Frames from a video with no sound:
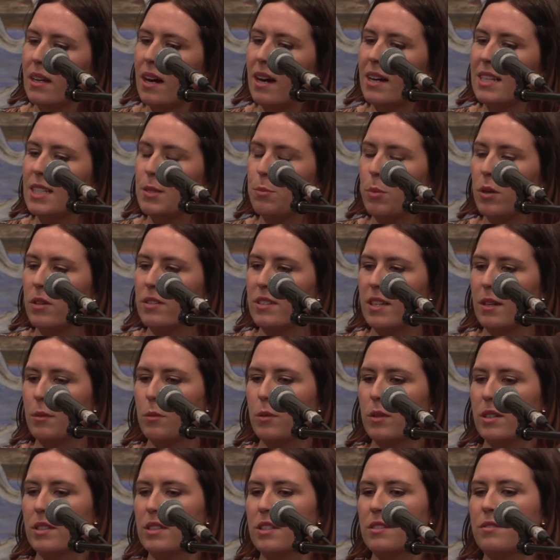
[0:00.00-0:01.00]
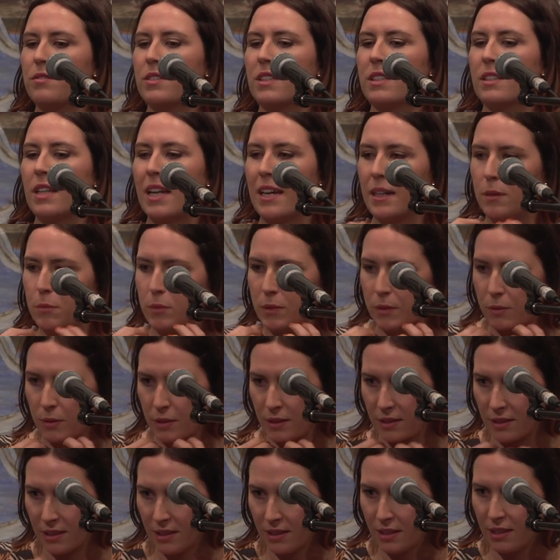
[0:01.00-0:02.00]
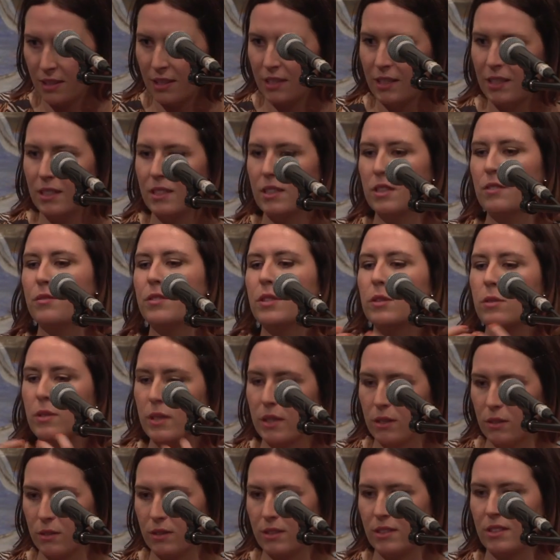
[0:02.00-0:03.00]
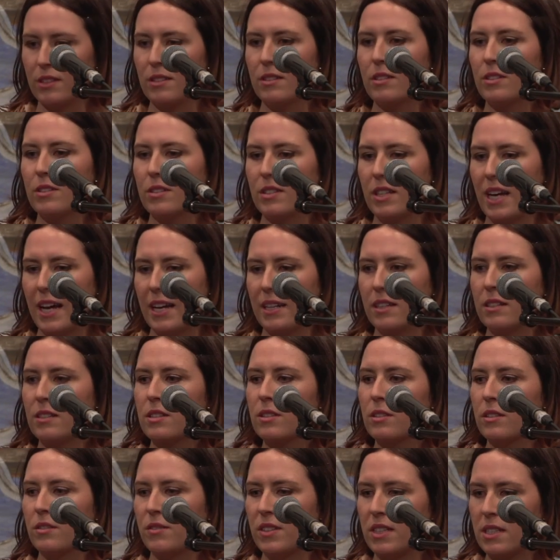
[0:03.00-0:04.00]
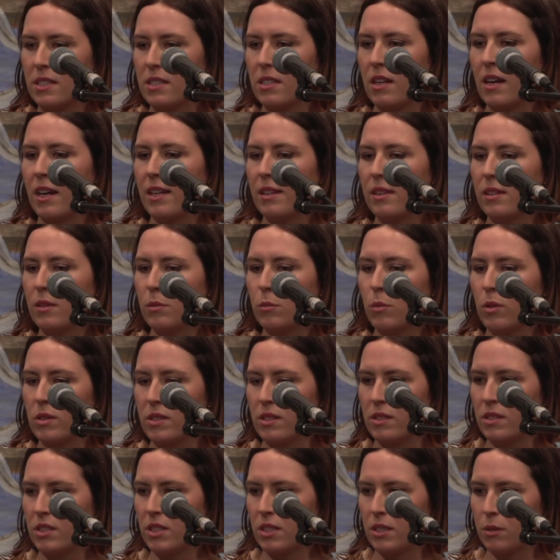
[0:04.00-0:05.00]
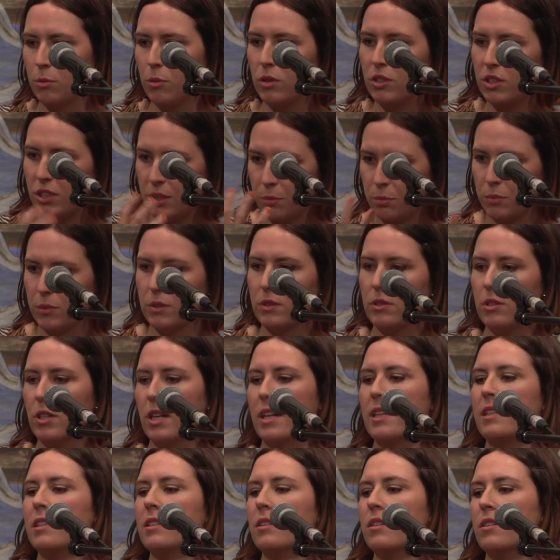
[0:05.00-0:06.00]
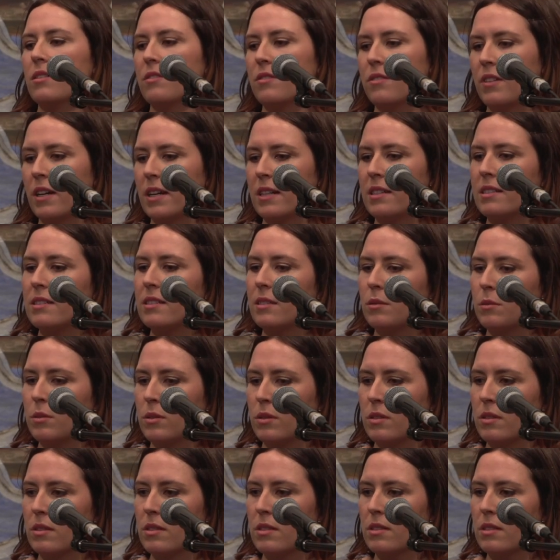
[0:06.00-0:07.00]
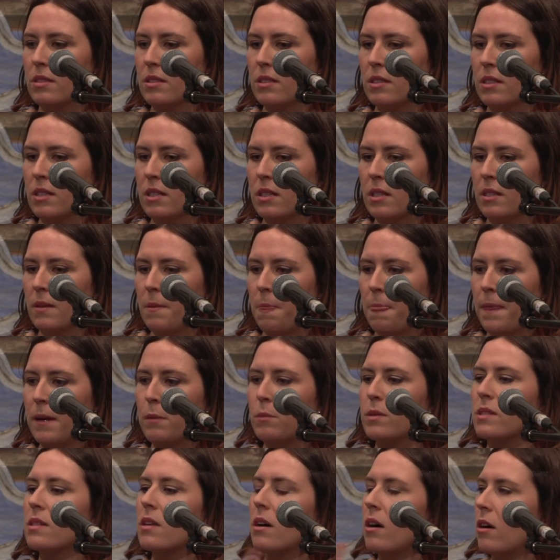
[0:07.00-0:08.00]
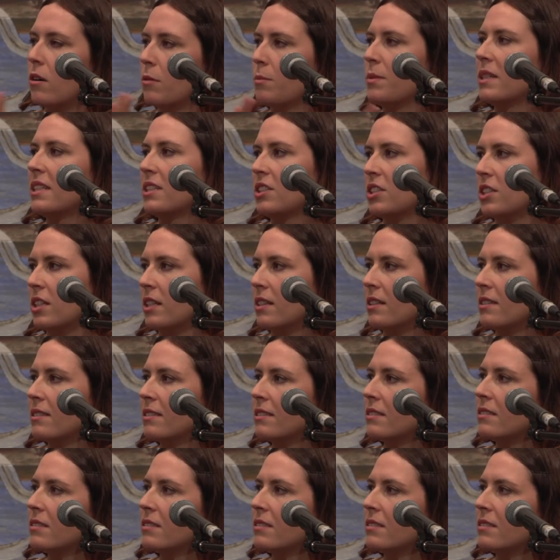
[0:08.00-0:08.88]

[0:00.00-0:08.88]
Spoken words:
I suppose I wanted to feel like the viewer could gain a sort of insight that wasn't just what she portrayed in her face, it was the whole picture.